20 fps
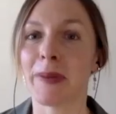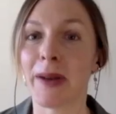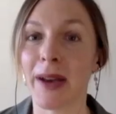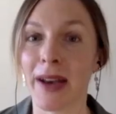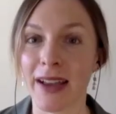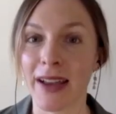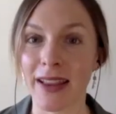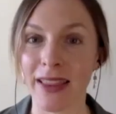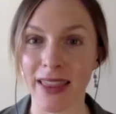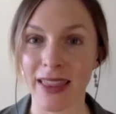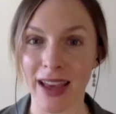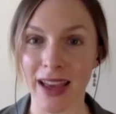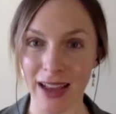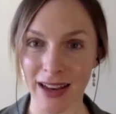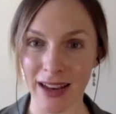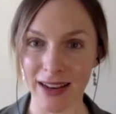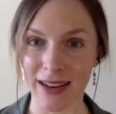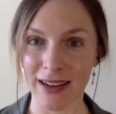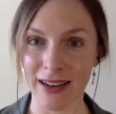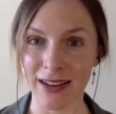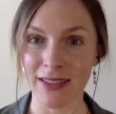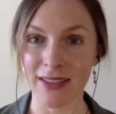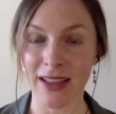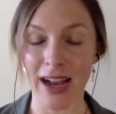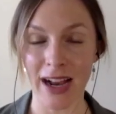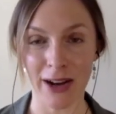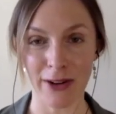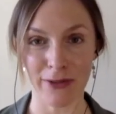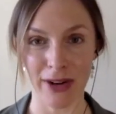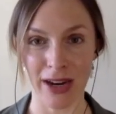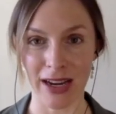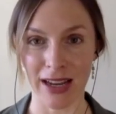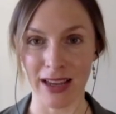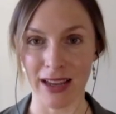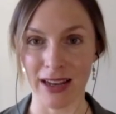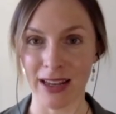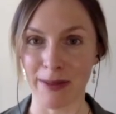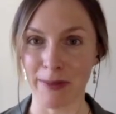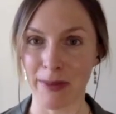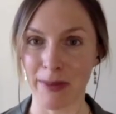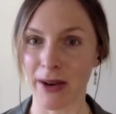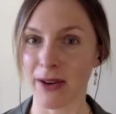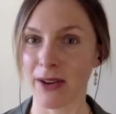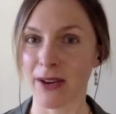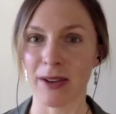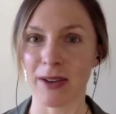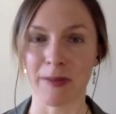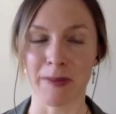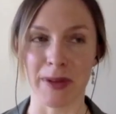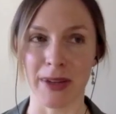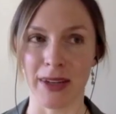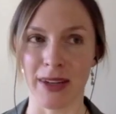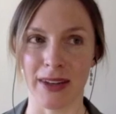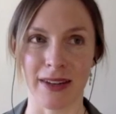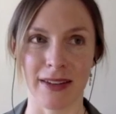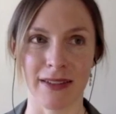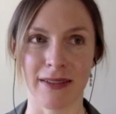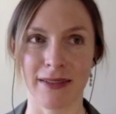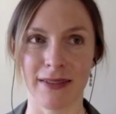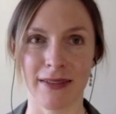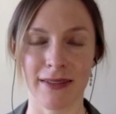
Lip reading: But that lack of writing an email could be